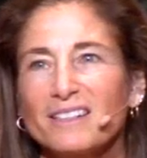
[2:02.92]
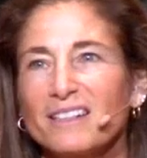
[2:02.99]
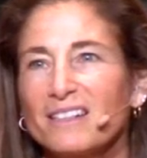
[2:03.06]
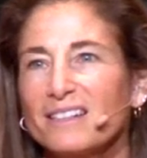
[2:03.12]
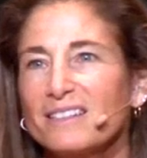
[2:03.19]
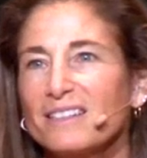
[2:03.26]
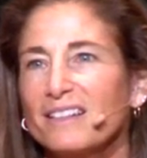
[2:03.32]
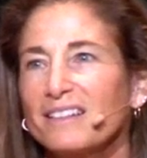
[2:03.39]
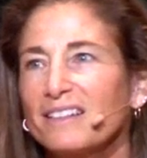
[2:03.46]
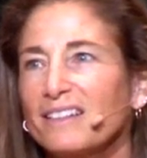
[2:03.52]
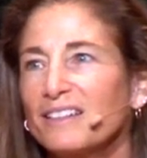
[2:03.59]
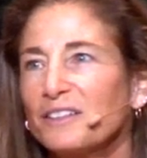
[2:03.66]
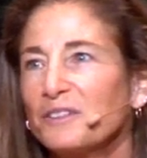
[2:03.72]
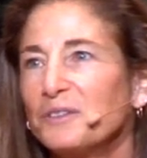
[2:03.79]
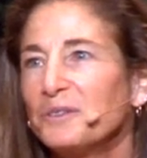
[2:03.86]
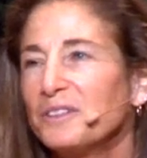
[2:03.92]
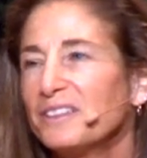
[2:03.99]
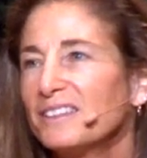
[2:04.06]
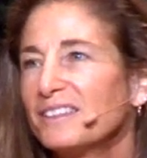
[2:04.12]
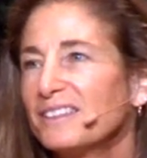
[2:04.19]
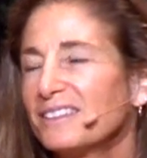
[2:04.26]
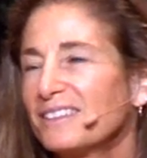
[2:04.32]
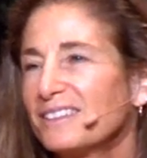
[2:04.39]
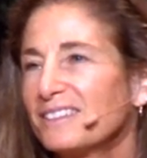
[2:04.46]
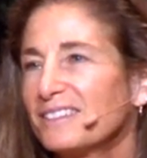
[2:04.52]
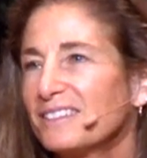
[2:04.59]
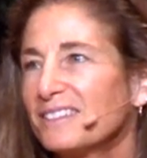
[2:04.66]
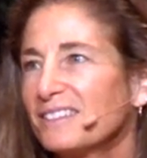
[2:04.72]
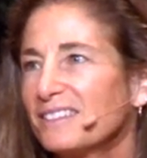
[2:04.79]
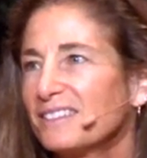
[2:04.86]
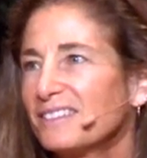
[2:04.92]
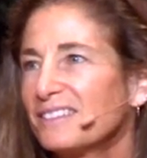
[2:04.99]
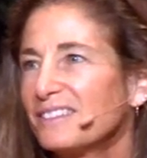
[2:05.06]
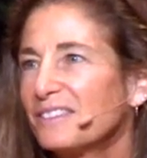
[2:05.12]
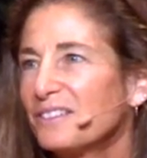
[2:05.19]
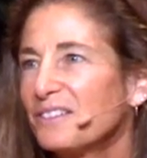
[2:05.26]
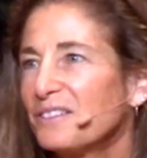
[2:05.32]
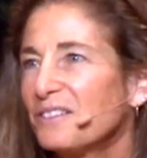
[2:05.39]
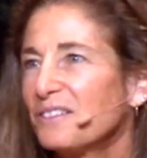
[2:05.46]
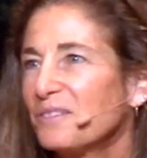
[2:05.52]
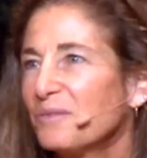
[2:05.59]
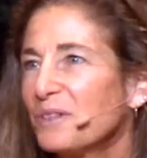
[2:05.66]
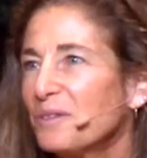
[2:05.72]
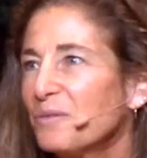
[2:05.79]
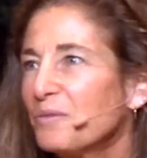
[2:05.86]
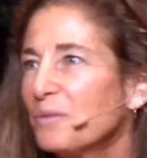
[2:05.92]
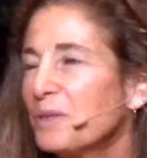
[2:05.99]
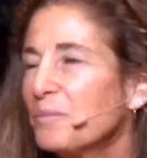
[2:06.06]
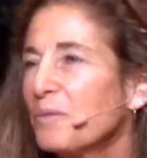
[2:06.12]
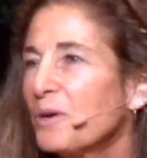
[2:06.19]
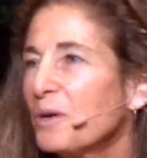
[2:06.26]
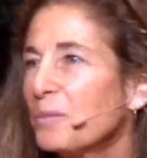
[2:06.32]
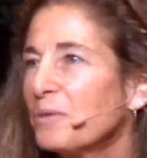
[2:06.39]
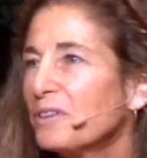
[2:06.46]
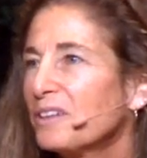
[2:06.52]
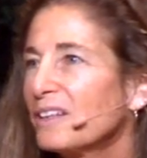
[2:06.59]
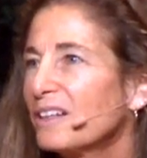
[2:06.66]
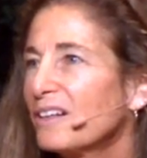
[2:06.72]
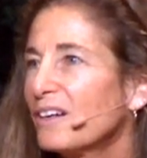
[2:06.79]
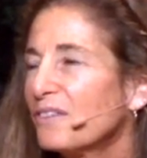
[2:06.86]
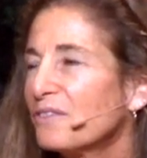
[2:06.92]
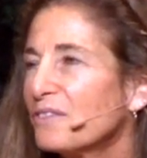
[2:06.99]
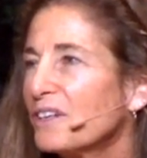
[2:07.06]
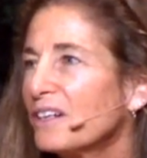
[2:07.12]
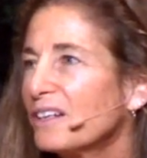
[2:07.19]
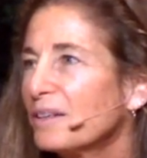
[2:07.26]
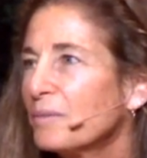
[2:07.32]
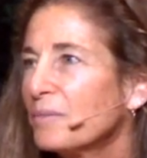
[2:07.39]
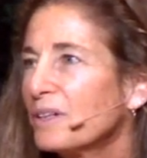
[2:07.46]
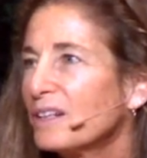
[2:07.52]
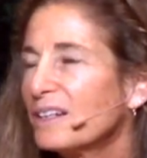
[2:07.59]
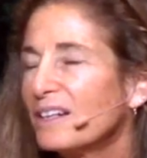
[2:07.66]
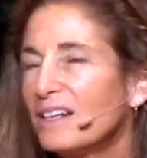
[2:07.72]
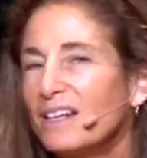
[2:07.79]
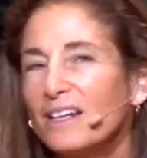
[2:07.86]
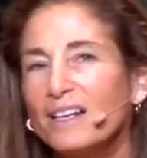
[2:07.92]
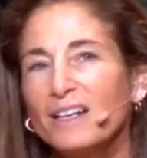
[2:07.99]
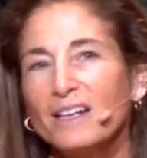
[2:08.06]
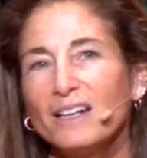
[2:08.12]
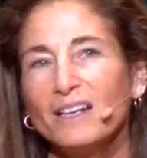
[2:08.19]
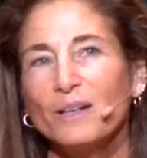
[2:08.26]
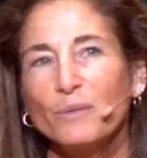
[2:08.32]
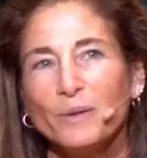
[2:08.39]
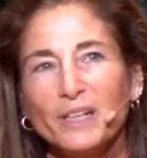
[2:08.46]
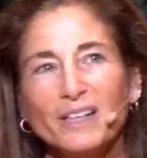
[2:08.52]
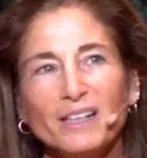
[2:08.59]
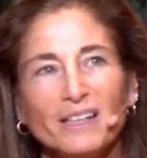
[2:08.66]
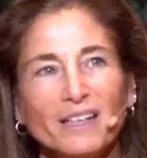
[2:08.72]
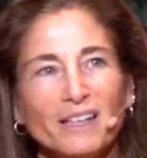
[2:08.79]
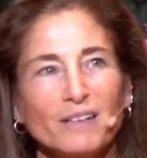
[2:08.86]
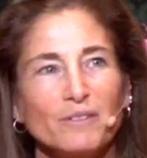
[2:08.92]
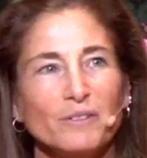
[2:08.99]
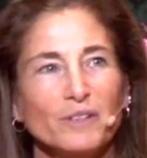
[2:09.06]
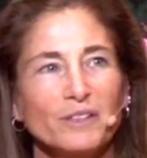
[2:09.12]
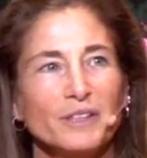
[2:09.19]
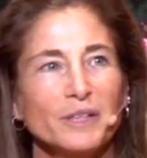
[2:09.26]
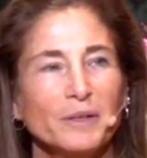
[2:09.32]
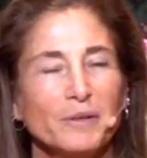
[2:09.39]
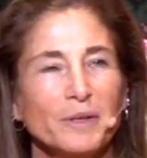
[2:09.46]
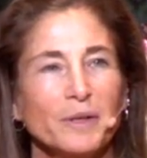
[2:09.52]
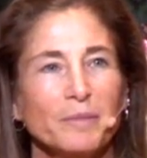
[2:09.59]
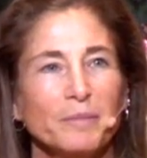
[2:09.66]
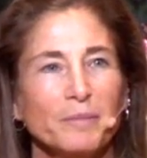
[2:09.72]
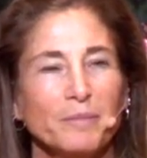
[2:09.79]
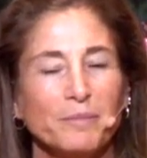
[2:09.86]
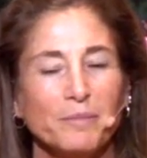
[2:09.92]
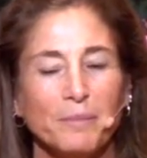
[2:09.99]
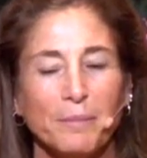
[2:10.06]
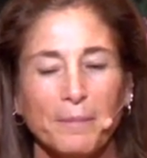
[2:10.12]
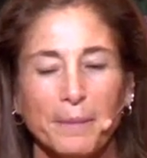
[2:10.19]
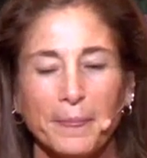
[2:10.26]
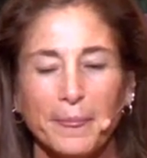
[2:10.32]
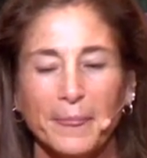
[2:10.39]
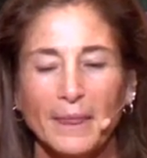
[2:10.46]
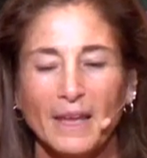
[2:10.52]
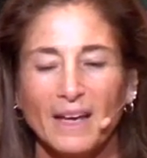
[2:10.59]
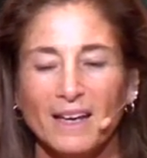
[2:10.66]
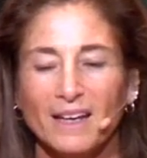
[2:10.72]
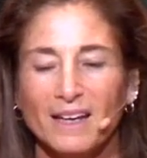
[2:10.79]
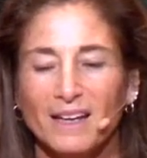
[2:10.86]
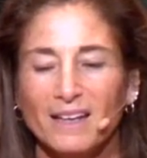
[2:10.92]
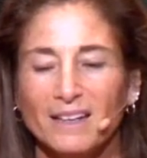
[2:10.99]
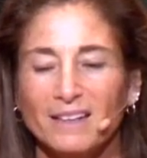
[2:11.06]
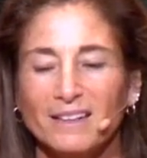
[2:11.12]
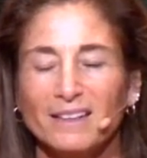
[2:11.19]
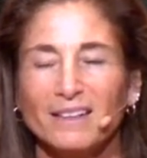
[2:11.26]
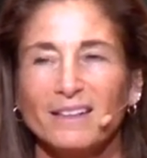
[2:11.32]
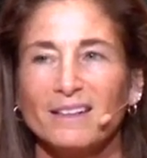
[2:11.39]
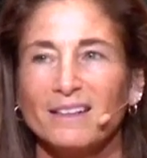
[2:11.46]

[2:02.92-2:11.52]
saying it's undiluted. We marvel in our fun, but we can get really grim. And